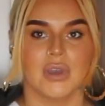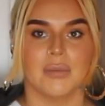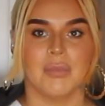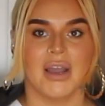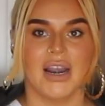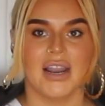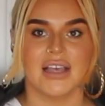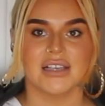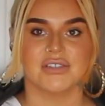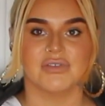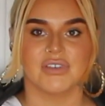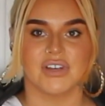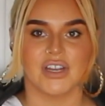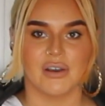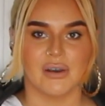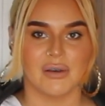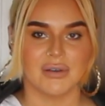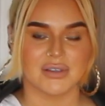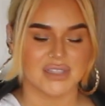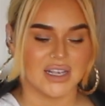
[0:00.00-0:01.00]
In my last
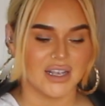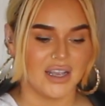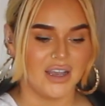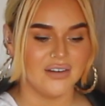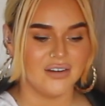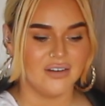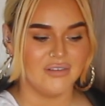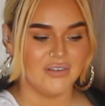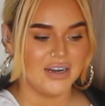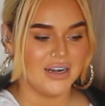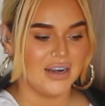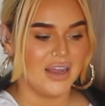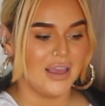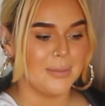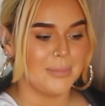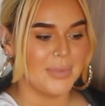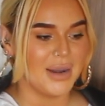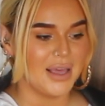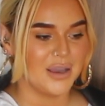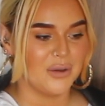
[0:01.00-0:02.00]
video, I was like, I don't really
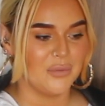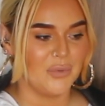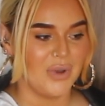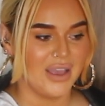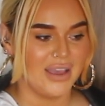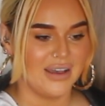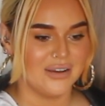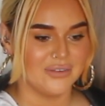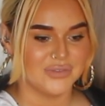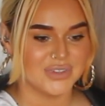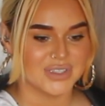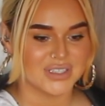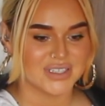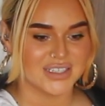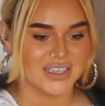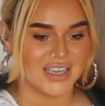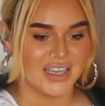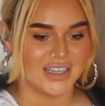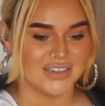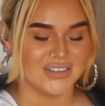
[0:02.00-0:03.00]
like black and white outfits
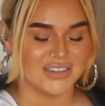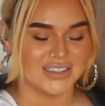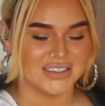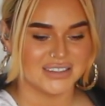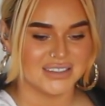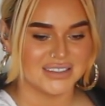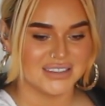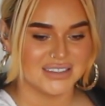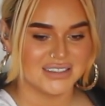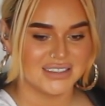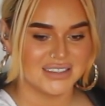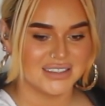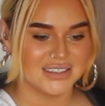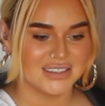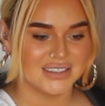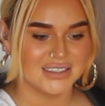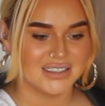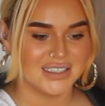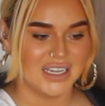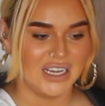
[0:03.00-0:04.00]
together and
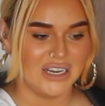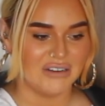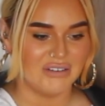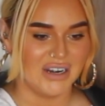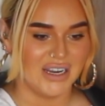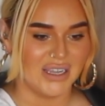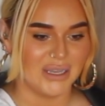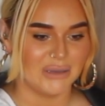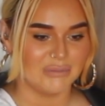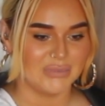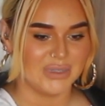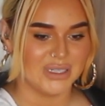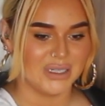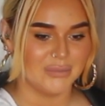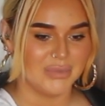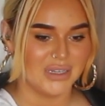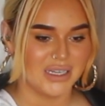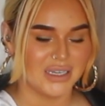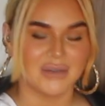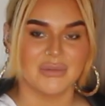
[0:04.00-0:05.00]
here I am in
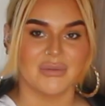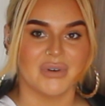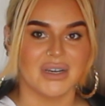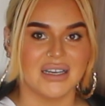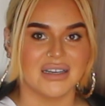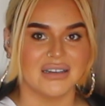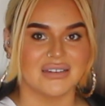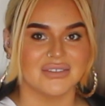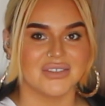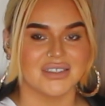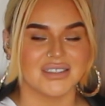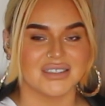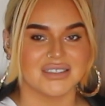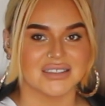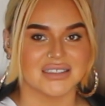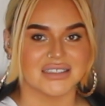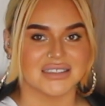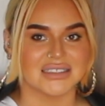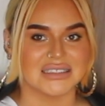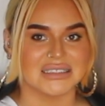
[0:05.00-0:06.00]
a black and white outfit
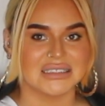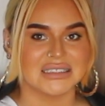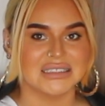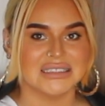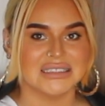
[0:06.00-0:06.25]
together.